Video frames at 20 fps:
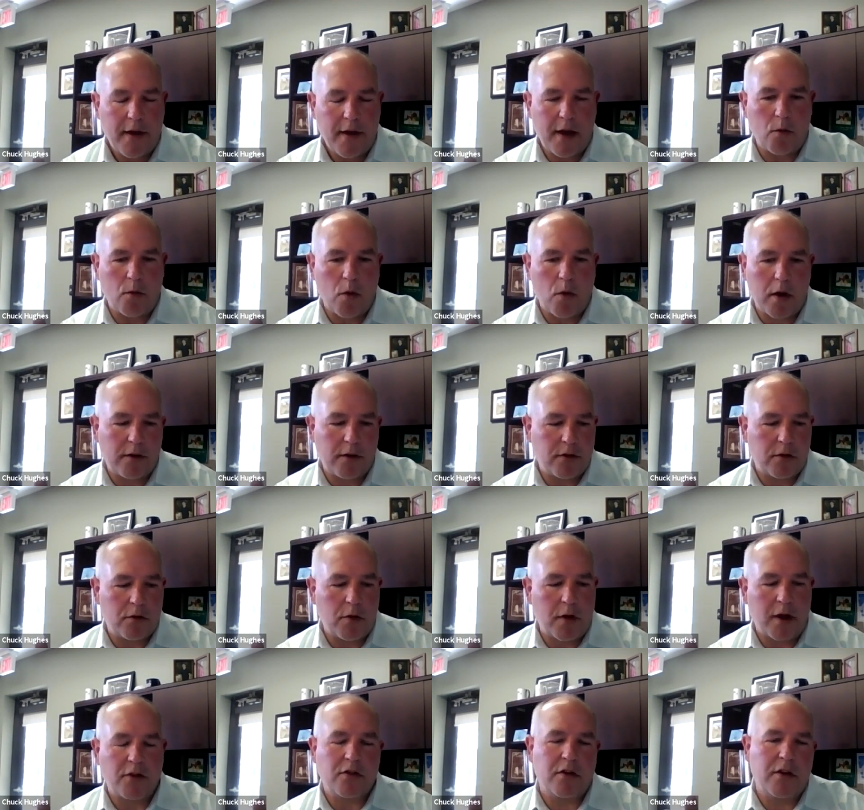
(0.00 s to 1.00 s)
and what is the
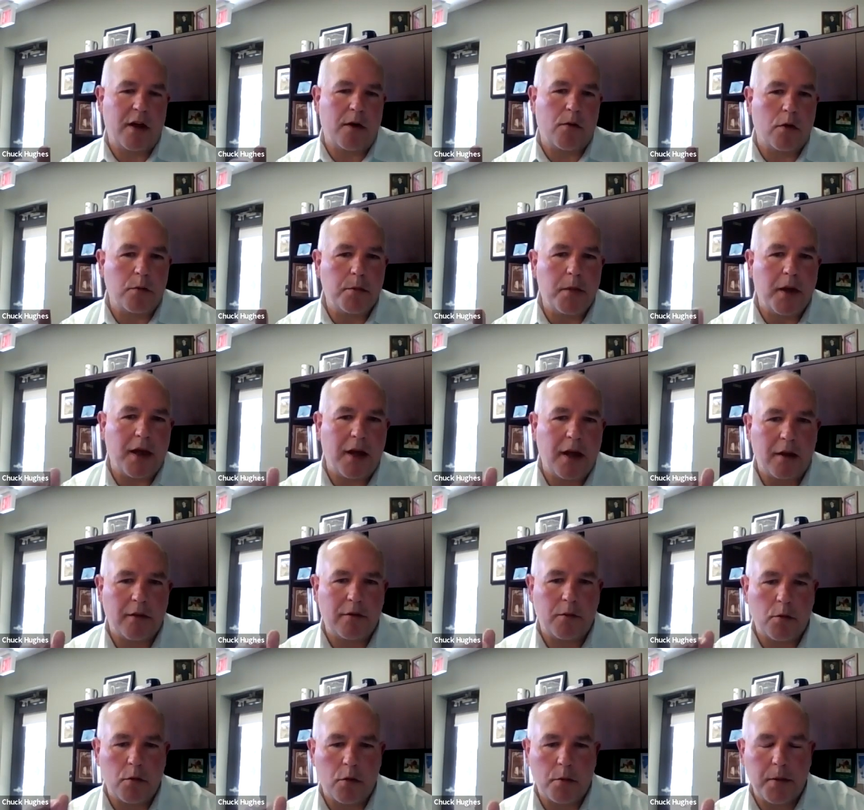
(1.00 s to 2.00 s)
direction that we're
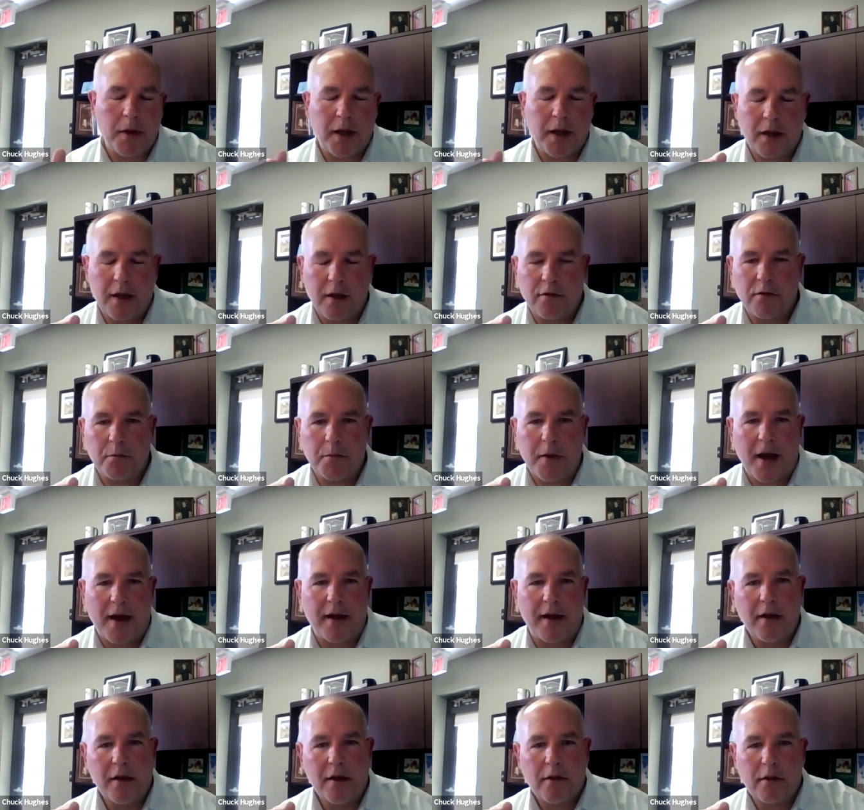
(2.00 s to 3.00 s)
being given
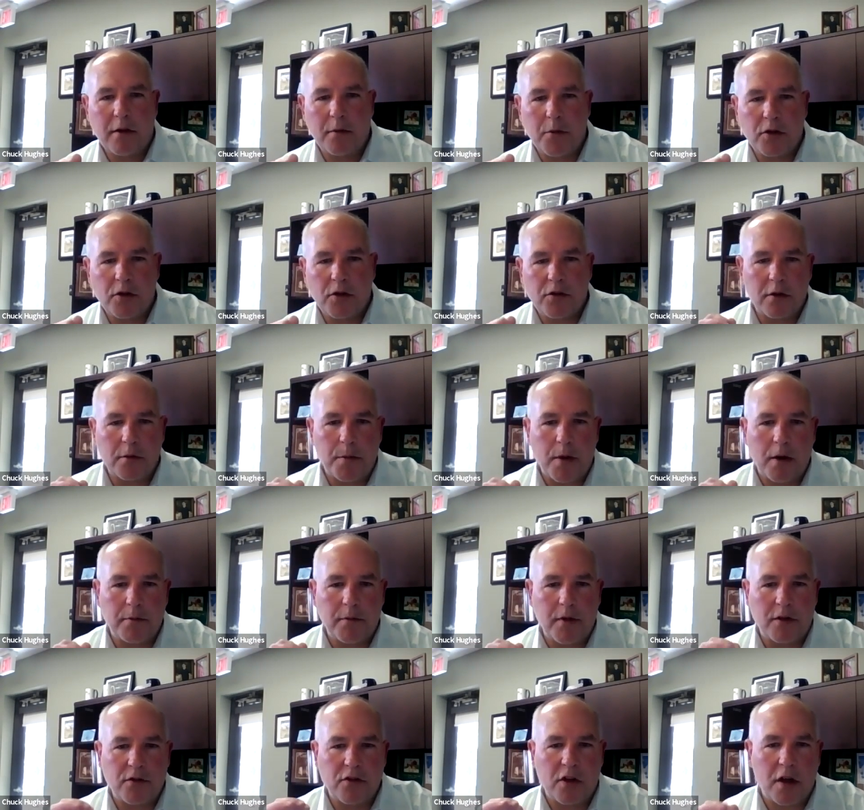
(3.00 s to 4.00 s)
by the Michigan
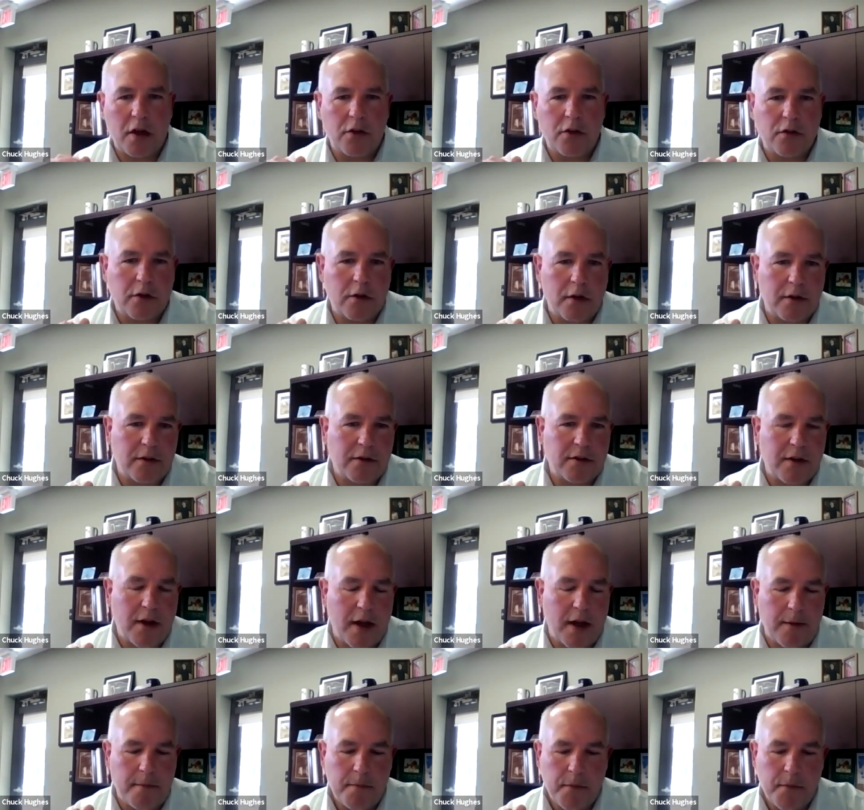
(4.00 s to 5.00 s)
Department of Education and the state.